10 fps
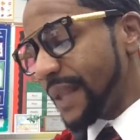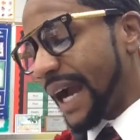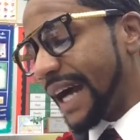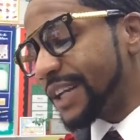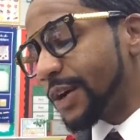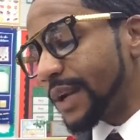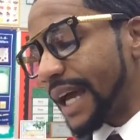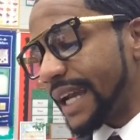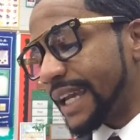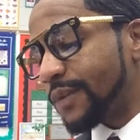I know
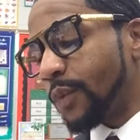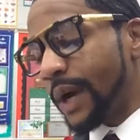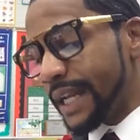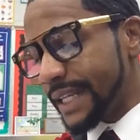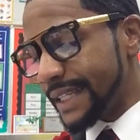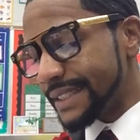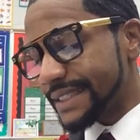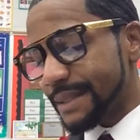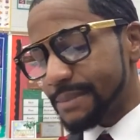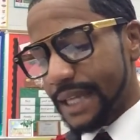like at Wendy's
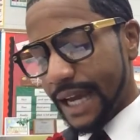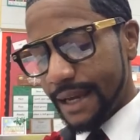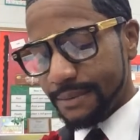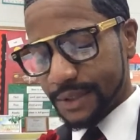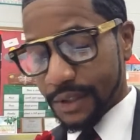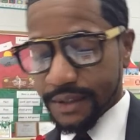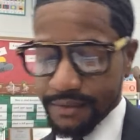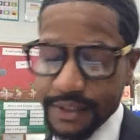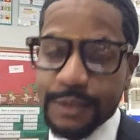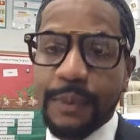sometimes, or
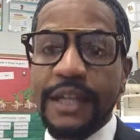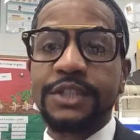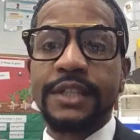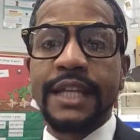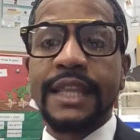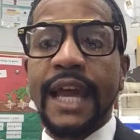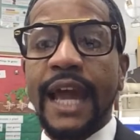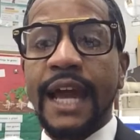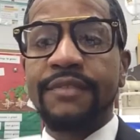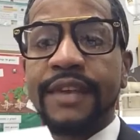the special that they
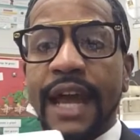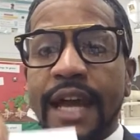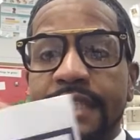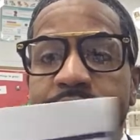have now is